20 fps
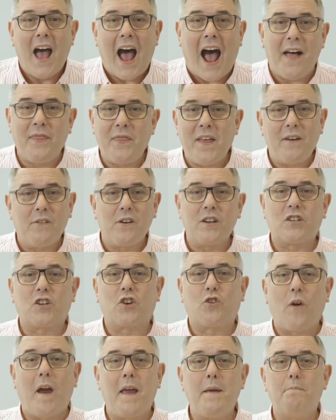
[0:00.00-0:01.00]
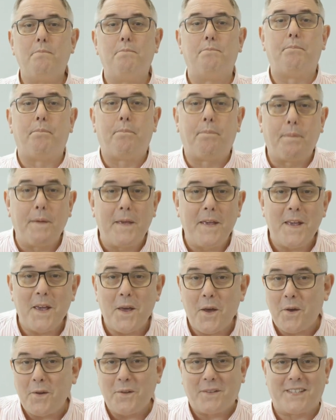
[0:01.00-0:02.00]
And there is great
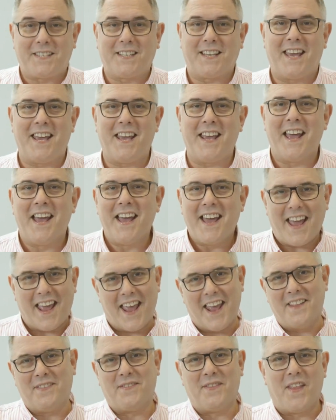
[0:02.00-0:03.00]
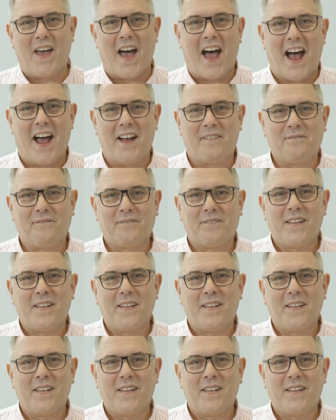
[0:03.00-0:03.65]
beauty in that.